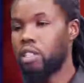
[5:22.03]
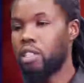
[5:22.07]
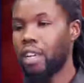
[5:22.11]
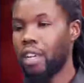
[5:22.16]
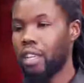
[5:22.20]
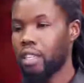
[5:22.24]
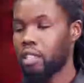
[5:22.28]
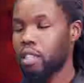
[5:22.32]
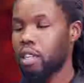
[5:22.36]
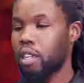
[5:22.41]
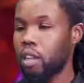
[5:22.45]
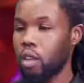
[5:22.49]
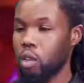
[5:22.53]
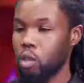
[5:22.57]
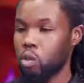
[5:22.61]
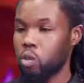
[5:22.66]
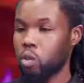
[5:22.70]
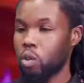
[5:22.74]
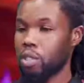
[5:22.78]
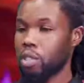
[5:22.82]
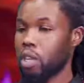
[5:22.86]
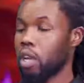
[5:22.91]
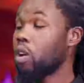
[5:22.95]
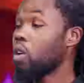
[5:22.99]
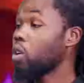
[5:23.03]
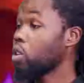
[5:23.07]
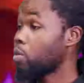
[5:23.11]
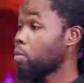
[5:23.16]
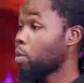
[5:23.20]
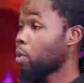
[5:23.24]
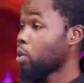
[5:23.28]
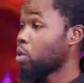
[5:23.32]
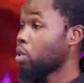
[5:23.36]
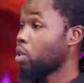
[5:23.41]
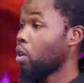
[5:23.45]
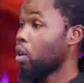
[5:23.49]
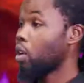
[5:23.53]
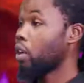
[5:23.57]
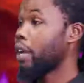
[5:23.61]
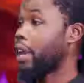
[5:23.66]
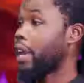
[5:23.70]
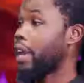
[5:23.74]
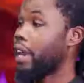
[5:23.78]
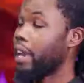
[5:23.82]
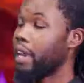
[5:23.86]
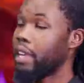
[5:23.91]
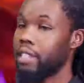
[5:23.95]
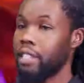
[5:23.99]
Just Close was a gospel
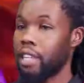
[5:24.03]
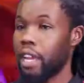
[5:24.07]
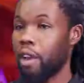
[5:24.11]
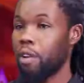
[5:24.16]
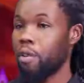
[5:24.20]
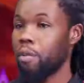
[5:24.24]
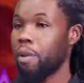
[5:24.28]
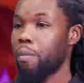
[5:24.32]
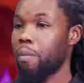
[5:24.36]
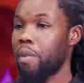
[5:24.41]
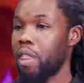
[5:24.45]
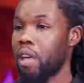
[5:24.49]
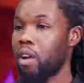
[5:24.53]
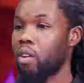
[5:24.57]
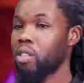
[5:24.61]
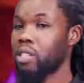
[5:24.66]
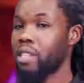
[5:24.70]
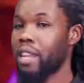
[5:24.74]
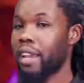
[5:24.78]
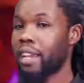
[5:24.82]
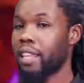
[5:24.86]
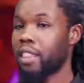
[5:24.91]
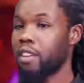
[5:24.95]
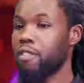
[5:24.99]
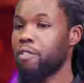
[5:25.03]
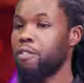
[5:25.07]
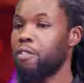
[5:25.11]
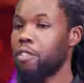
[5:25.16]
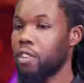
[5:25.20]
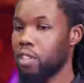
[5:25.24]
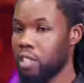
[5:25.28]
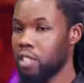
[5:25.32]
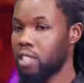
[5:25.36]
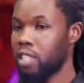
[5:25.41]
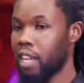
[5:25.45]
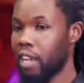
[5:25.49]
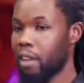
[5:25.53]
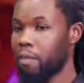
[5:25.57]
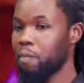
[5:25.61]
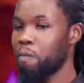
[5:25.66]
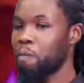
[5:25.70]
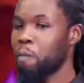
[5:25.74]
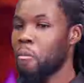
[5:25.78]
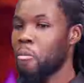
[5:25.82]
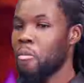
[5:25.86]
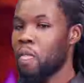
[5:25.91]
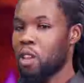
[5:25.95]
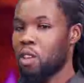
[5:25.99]
song, and I remember that was like the first
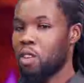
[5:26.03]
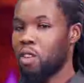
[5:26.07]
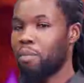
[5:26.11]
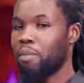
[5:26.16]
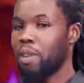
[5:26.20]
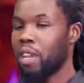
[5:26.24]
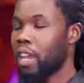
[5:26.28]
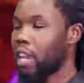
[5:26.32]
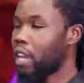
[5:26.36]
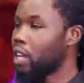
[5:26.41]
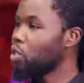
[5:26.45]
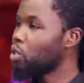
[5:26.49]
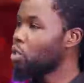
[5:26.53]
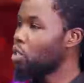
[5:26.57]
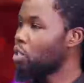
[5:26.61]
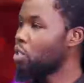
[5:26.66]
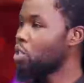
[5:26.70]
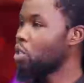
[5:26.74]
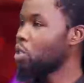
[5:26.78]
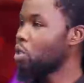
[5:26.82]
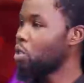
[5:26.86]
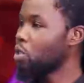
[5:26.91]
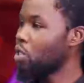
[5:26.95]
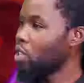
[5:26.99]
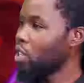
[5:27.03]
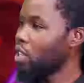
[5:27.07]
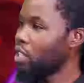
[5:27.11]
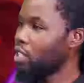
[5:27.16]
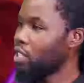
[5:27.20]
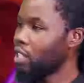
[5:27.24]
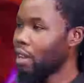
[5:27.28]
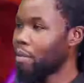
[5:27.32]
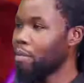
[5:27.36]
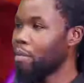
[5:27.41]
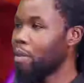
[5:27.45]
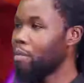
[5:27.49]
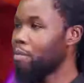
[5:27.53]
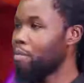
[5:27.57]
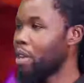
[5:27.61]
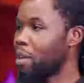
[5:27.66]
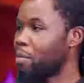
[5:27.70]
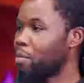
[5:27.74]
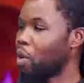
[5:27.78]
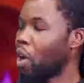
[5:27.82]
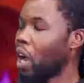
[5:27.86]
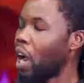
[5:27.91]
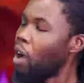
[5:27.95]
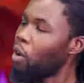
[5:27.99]
time you're being introduced to the Zambian
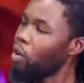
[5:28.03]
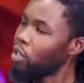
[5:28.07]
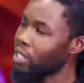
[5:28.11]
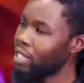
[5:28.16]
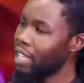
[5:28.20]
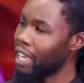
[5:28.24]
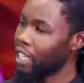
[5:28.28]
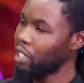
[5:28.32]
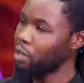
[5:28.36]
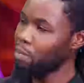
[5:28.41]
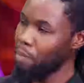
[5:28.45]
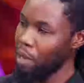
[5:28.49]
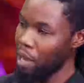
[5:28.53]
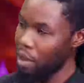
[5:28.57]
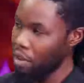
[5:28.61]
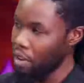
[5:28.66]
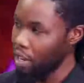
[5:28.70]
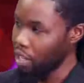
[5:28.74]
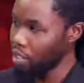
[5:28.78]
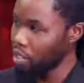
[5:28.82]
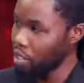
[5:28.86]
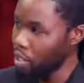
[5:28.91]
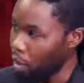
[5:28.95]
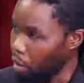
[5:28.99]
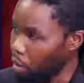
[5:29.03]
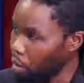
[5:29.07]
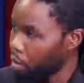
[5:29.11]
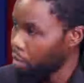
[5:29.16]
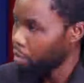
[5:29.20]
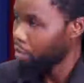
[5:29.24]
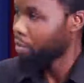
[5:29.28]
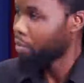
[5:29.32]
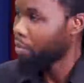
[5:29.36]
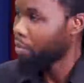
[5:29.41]
people. How was the experience, though?